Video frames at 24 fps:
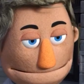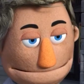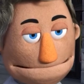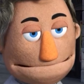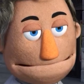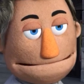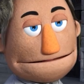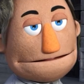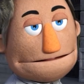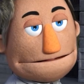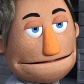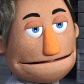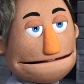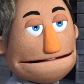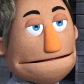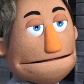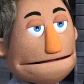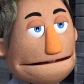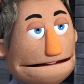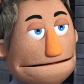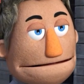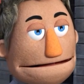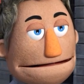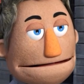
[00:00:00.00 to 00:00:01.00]
Reed
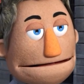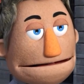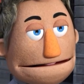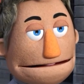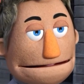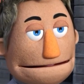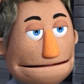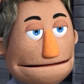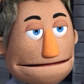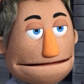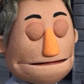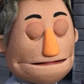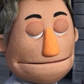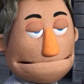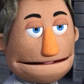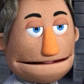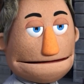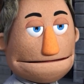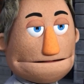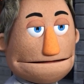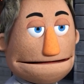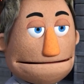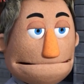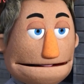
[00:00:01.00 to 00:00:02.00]
Richards, also
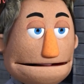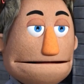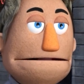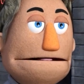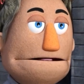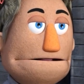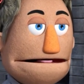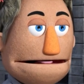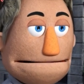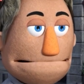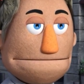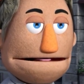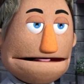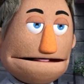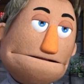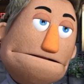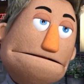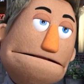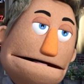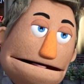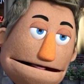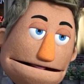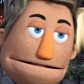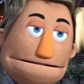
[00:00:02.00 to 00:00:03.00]
known as Mr.
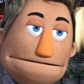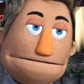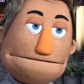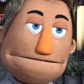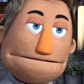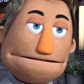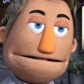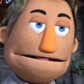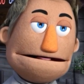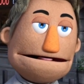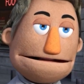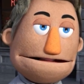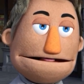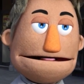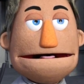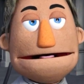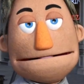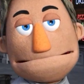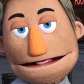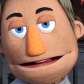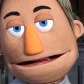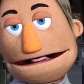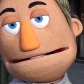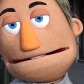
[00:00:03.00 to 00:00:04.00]
Fantastic.
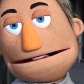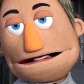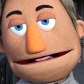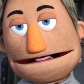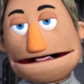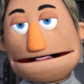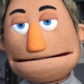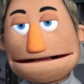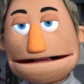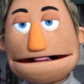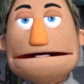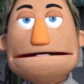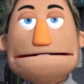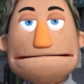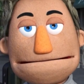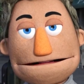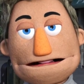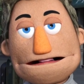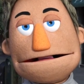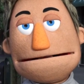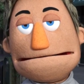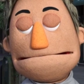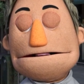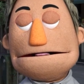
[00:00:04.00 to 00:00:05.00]
Reed was a brilliant
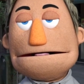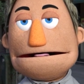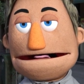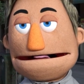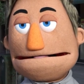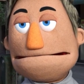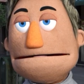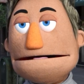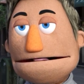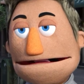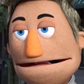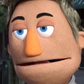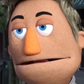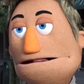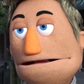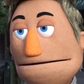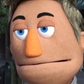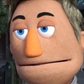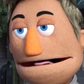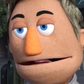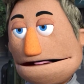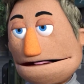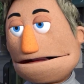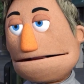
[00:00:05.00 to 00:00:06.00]
scientist who led an
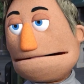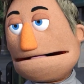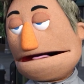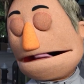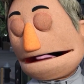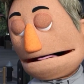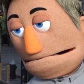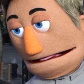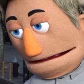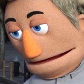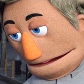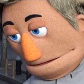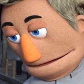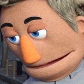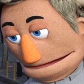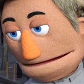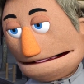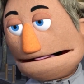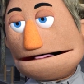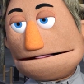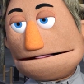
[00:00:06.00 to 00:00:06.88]
experimental spaceflight